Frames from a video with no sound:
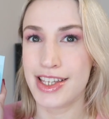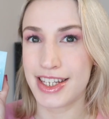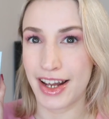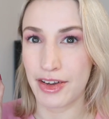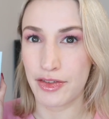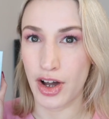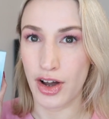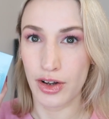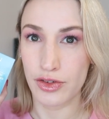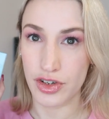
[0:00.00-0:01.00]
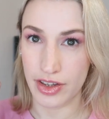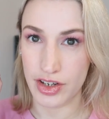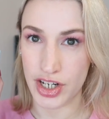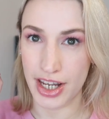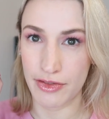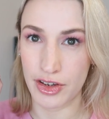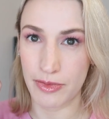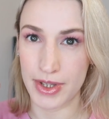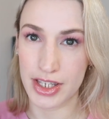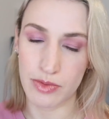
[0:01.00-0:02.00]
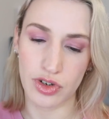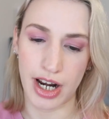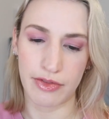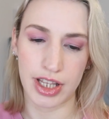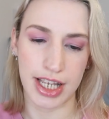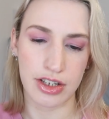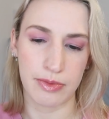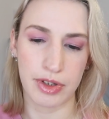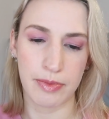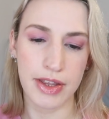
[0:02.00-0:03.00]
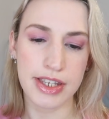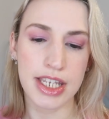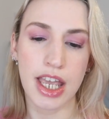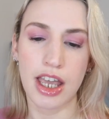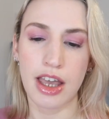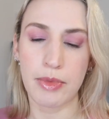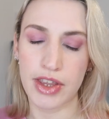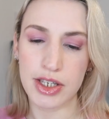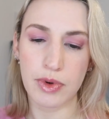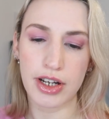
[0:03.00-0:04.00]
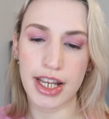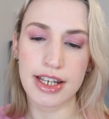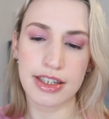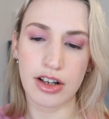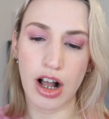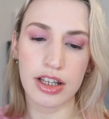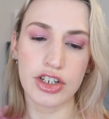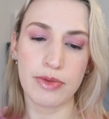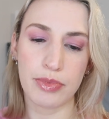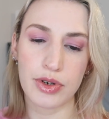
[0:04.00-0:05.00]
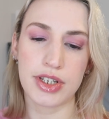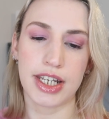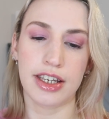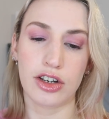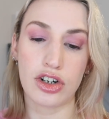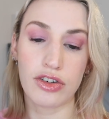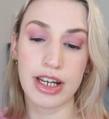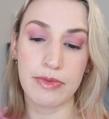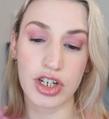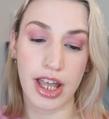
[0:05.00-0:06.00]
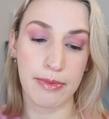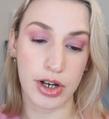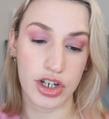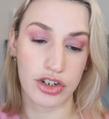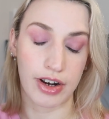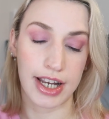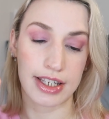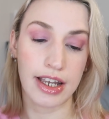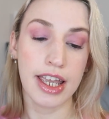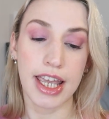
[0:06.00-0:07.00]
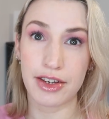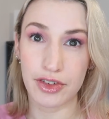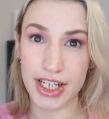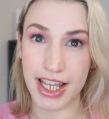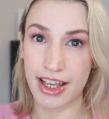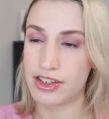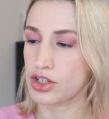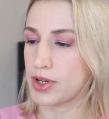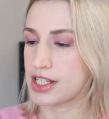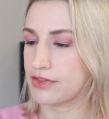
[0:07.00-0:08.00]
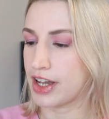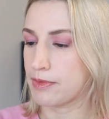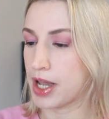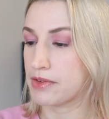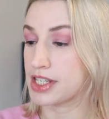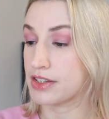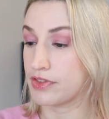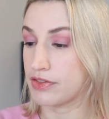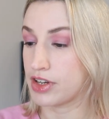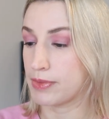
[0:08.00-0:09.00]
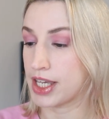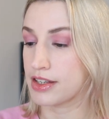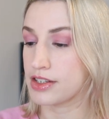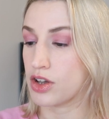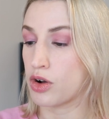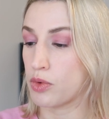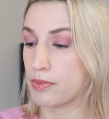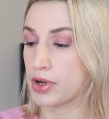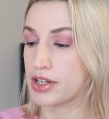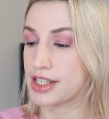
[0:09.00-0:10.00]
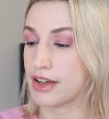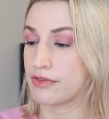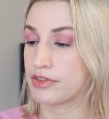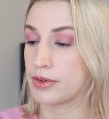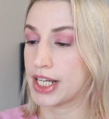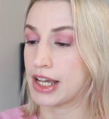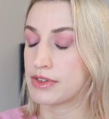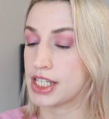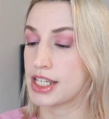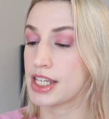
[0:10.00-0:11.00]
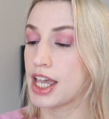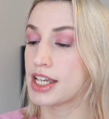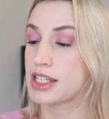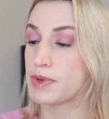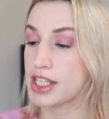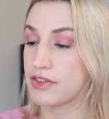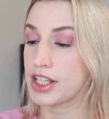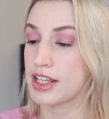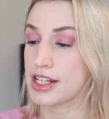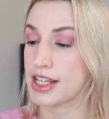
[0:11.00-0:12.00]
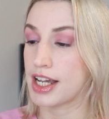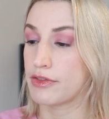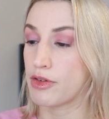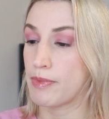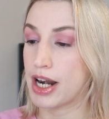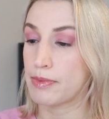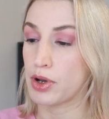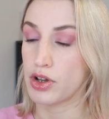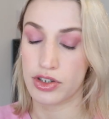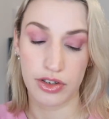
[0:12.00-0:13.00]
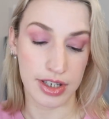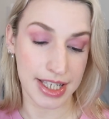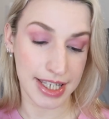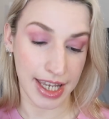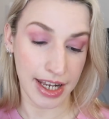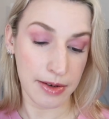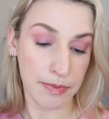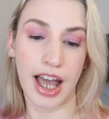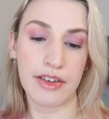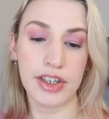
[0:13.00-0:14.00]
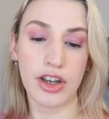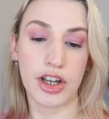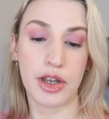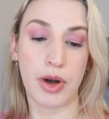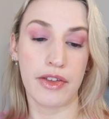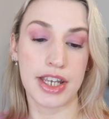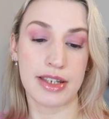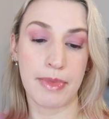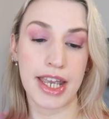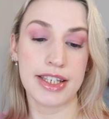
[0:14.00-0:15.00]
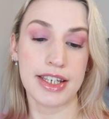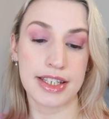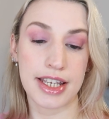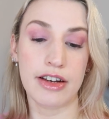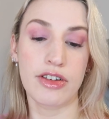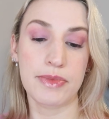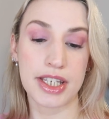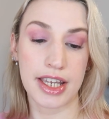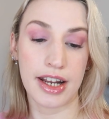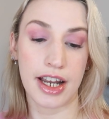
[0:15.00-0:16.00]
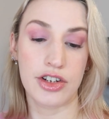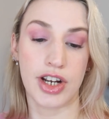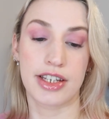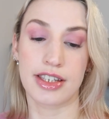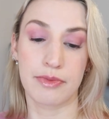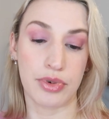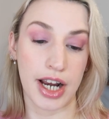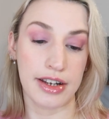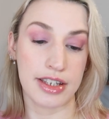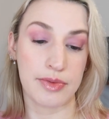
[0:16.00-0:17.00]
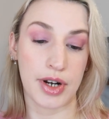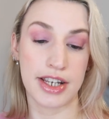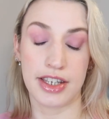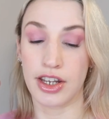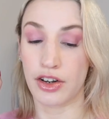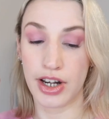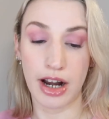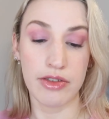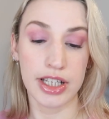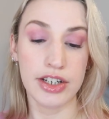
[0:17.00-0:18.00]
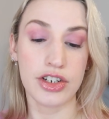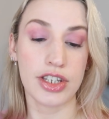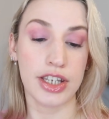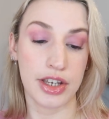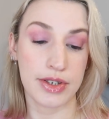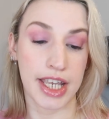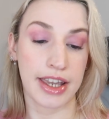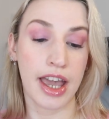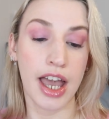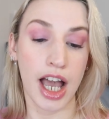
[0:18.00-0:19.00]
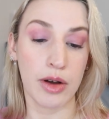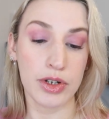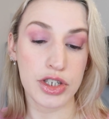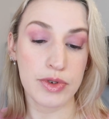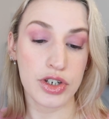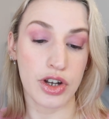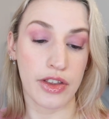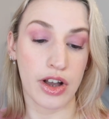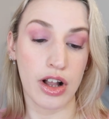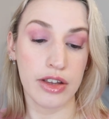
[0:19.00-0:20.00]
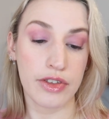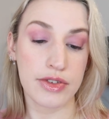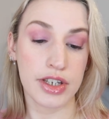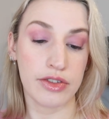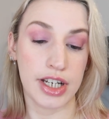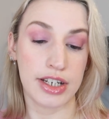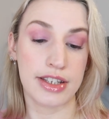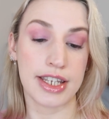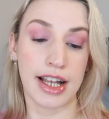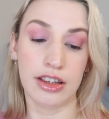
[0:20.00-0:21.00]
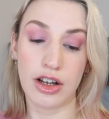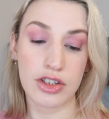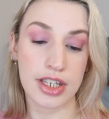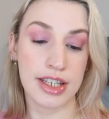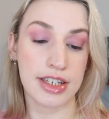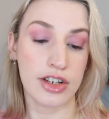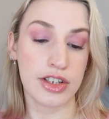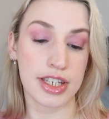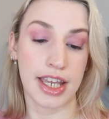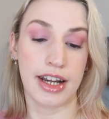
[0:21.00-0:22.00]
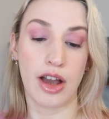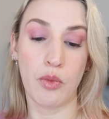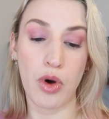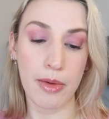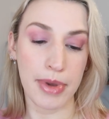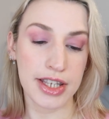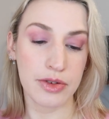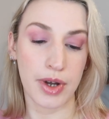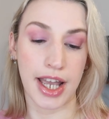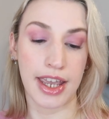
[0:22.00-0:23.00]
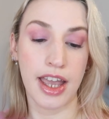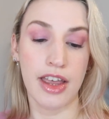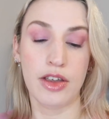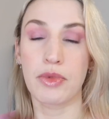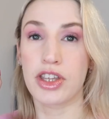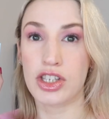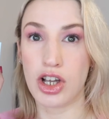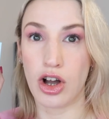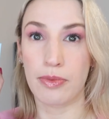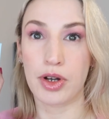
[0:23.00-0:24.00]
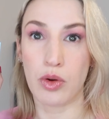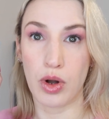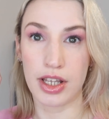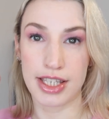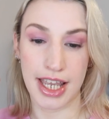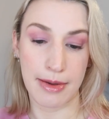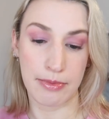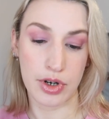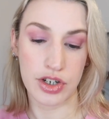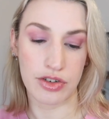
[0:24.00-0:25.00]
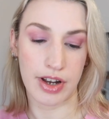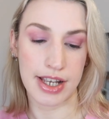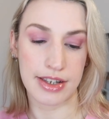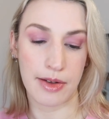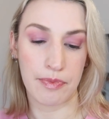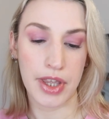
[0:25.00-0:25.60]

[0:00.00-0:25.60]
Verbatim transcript: So now you've got a whole trilogy if you've been subscribed for the last couple of months. But this one is the Collagen Boosting Cream Gel Moisturiser. It retails at twenty-five pounds, it's fifty mils or one point seven fluid ounces. Specifically designed for menopausal skin. Having got you all these amazing serums, skin hydrators and brightening sprays that you're now religiously using, I want to ensure that all of those ingredients are locked into your skin, and what better way than with a top quality moisturiser.